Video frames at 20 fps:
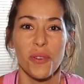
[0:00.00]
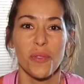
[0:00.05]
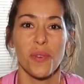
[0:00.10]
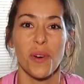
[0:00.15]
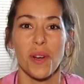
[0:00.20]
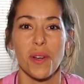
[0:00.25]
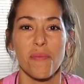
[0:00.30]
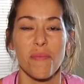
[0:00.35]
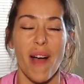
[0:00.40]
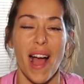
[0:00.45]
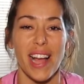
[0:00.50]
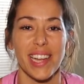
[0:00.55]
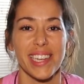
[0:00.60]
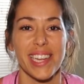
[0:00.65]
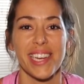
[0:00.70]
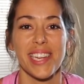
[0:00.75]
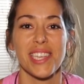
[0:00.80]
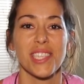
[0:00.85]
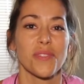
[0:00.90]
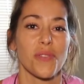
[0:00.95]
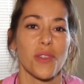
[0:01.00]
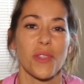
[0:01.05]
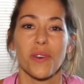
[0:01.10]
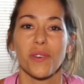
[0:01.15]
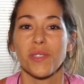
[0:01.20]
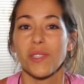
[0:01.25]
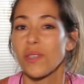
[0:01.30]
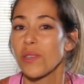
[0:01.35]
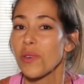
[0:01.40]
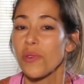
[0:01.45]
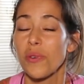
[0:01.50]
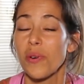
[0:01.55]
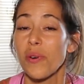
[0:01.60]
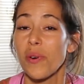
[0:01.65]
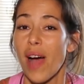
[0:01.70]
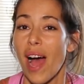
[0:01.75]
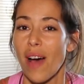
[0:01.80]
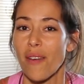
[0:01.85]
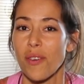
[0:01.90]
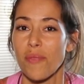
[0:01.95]
Welcome back, ladies. For those of you
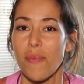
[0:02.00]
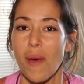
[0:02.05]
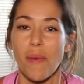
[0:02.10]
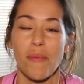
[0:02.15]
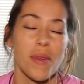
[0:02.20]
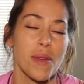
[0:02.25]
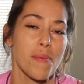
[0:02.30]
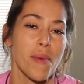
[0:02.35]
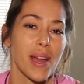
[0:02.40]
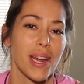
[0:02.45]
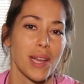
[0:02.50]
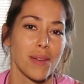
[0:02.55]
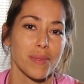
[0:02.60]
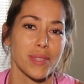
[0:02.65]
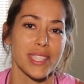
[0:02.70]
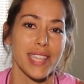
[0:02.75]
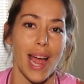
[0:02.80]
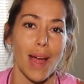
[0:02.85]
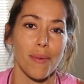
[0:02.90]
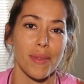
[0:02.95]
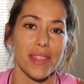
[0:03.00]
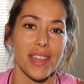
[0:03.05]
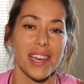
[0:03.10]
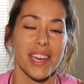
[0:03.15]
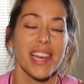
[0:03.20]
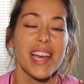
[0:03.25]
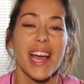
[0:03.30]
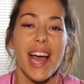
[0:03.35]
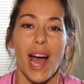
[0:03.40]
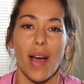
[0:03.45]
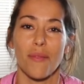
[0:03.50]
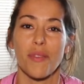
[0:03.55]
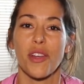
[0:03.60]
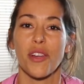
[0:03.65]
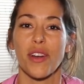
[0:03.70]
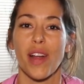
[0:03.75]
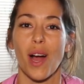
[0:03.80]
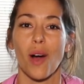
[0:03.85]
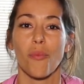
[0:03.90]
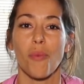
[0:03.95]
who haven't met me, my name is Tabitha. I'm
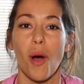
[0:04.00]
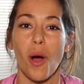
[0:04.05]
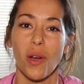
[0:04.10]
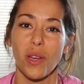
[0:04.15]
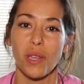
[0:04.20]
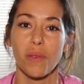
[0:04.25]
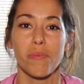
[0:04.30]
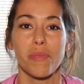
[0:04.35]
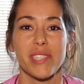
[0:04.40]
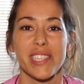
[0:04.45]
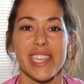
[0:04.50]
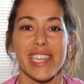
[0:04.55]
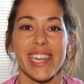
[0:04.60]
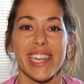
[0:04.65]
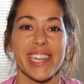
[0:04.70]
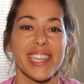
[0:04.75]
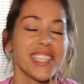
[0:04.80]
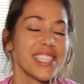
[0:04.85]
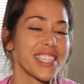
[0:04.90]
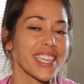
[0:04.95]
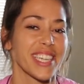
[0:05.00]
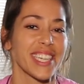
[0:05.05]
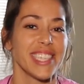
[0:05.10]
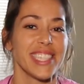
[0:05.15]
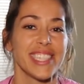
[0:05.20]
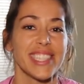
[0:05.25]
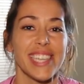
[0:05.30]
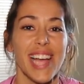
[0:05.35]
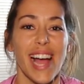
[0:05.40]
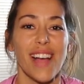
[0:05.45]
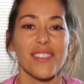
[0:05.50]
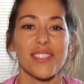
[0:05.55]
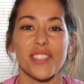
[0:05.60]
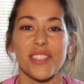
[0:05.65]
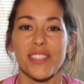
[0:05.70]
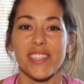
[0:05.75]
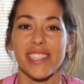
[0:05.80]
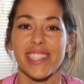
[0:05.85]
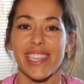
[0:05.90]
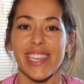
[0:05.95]
here to help all you busy ladies juggling jobs,
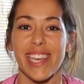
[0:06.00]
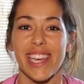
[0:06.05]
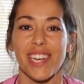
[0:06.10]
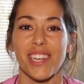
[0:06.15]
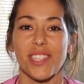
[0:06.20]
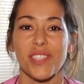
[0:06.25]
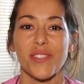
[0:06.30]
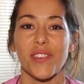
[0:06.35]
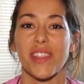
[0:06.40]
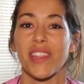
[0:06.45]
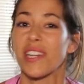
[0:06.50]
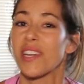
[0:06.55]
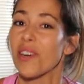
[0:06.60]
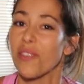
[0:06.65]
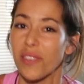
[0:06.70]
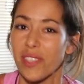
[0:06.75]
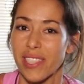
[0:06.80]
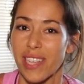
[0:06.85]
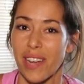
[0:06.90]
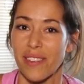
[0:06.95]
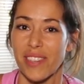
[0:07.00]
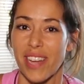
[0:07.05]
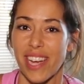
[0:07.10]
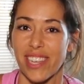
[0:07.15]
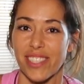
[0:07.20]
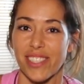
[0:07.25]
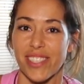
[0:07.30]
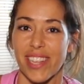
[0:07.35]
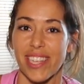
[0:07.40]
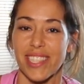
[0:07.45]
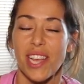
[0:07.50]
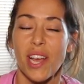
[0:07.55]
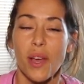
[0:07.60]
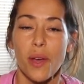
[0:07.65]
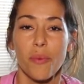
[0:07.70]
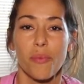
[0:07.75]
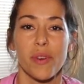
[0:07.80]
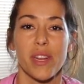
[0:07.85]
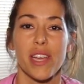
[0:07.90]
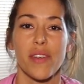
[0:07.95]
careers, and kiddos with no real time to exercise.
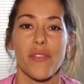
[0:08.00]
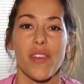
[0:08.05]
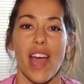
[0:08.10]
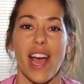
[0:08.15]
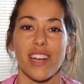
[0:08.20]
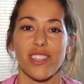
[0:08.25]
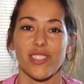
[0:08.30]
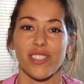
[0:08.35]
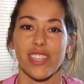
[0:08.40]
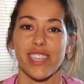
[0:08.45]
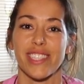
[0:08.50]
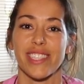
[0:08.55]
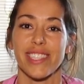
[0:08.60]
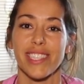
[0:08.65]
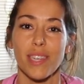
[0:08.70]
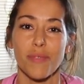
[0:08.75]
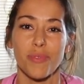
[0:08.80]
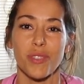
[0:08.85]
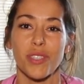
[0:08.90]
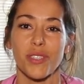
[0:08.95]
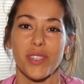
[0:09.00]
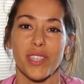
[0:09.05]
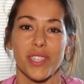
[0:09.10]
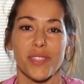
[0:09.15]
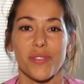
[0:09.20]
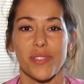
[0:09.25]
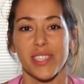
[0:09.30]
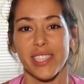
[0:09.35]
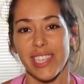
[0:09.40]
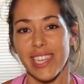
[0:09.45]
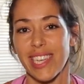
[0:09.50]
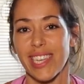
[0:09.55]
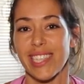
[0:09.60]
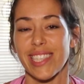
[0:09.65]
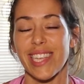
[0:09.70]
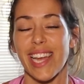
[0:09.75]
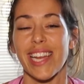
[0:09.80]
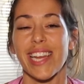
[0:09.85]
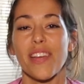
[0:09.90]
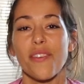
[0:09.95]
I'm going to give you exercise tips, tricks,
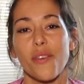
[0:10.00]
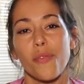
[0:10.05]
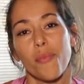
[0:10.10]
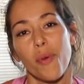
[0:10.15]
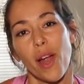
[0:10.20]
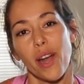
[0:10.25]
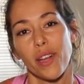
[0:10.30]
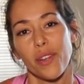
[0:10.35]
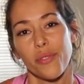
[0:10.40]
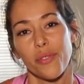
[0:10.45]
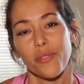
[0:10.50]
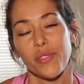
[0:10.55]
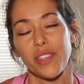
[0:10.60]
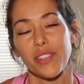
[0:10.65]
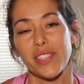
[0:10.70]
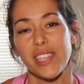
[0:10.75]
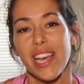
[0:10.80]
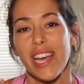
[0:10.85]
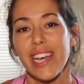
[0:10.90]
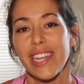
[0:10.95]
routines, and even product reviews